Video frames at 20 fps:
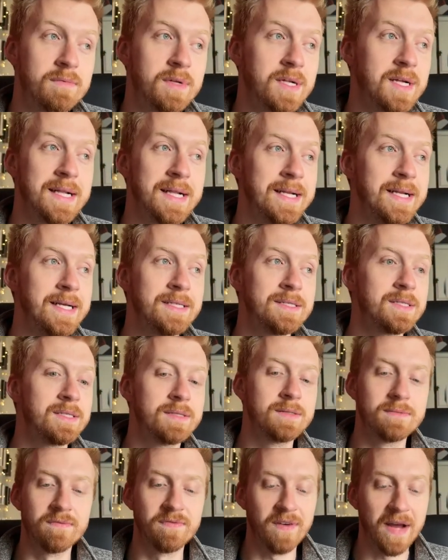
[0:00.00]

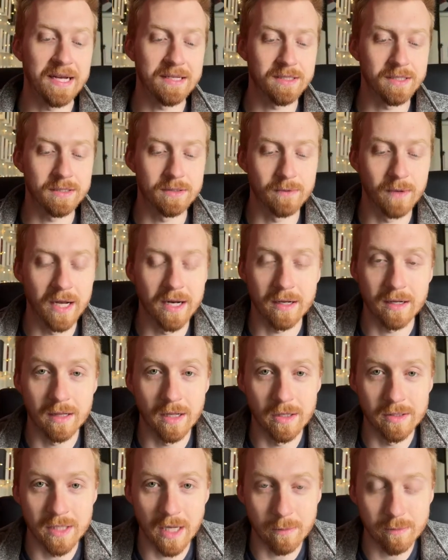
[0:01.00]
cleanest, fastest way to
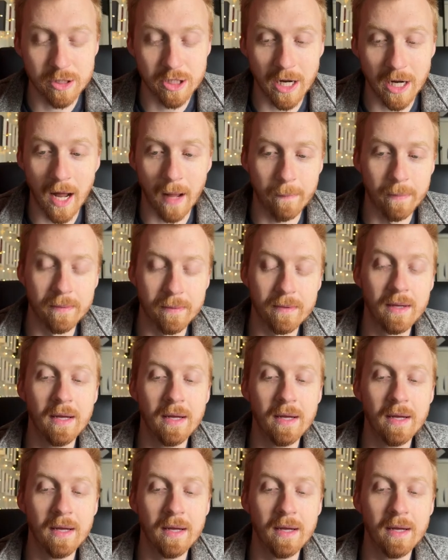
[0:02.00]
close up shop.